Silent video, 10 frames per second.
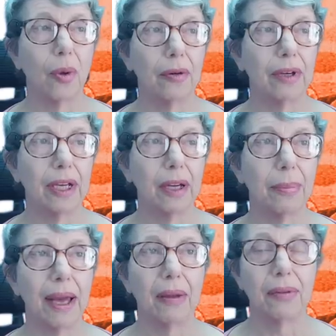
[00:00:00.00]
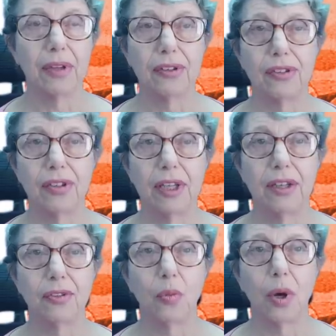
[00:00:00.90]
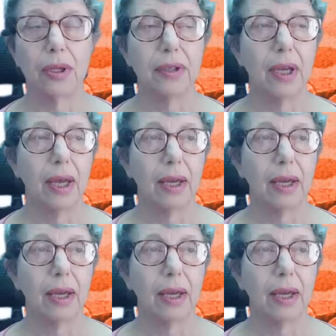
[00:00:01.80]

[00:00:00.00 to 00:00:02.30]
worrying about this. Here's one